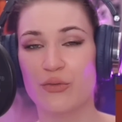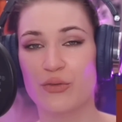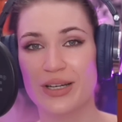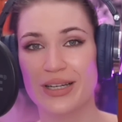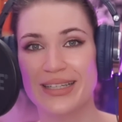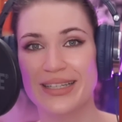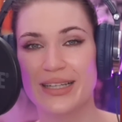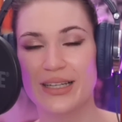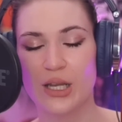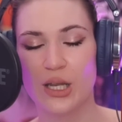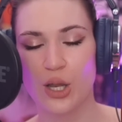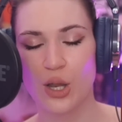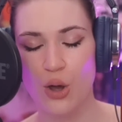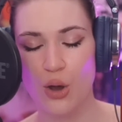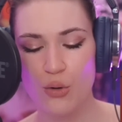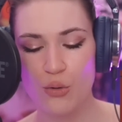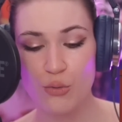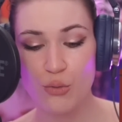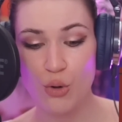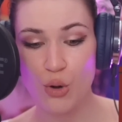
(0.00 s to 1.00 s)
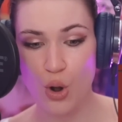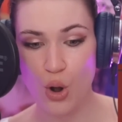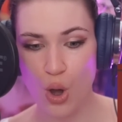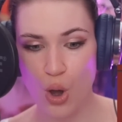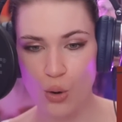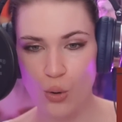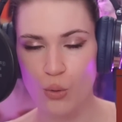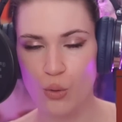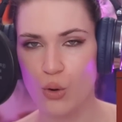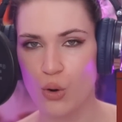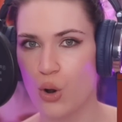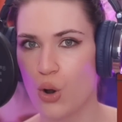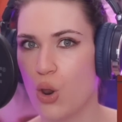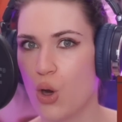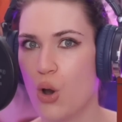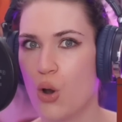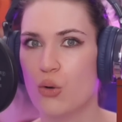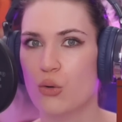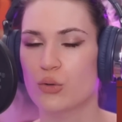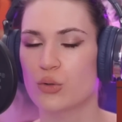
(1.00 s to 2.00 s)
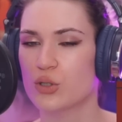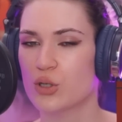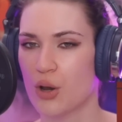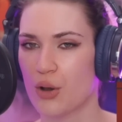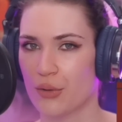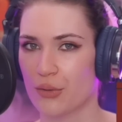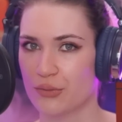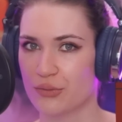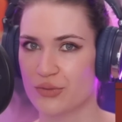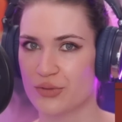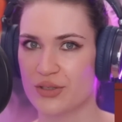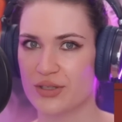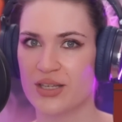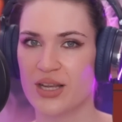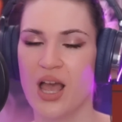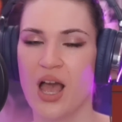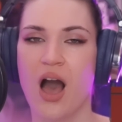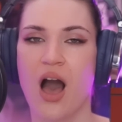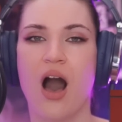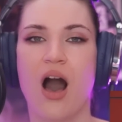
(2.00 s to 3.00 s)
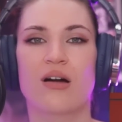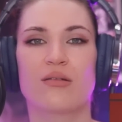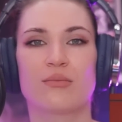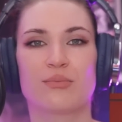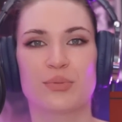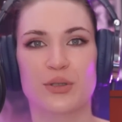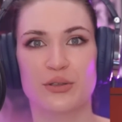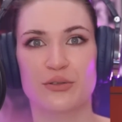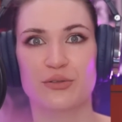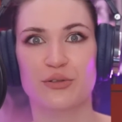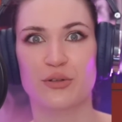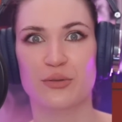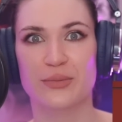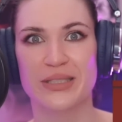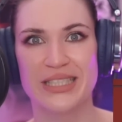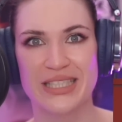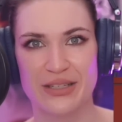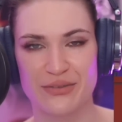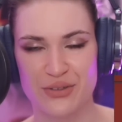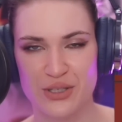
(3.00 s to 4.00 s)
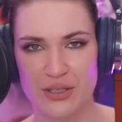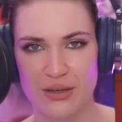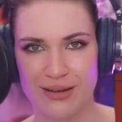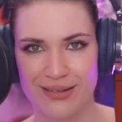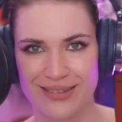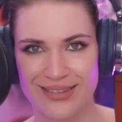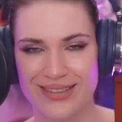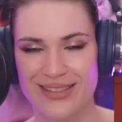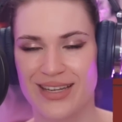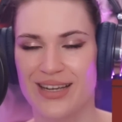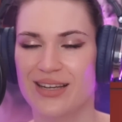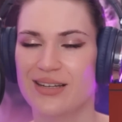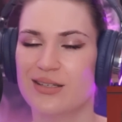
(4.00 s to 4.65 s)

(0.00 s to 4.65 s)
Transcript: really low, low, low tones on performative songs.